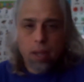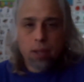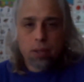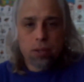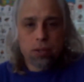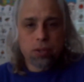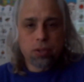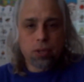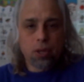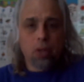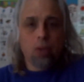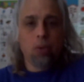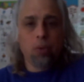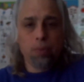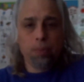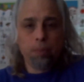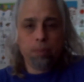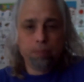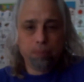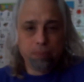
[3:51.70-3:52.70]

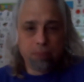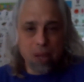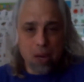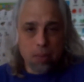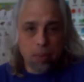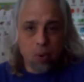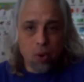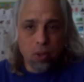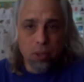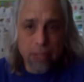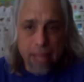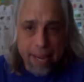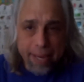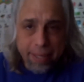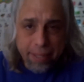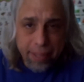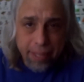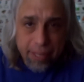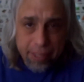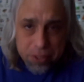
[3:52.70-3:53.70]
So they're more
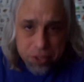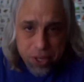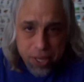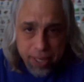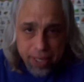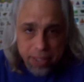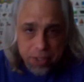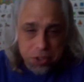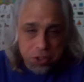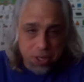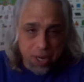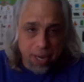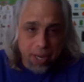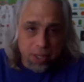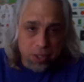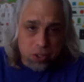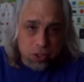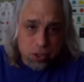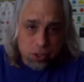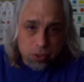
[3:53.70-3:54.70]
likely to take a
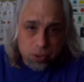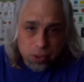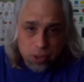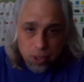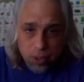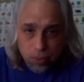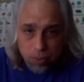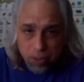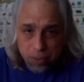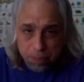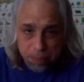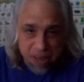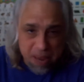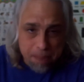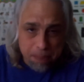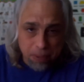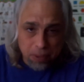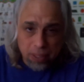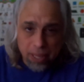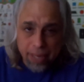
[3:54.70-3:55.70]
chance with
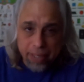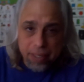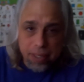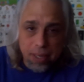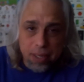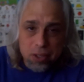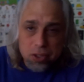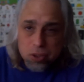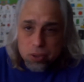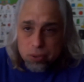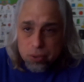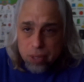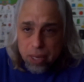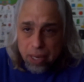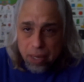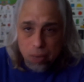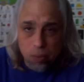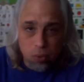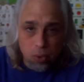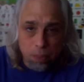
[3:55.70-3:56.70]
people like us,
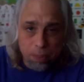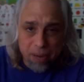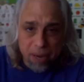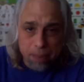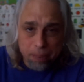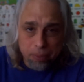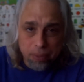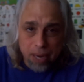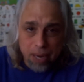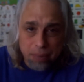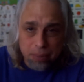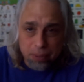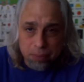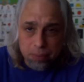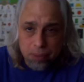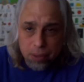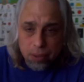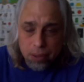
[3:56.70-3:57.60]
and it won't be a problem.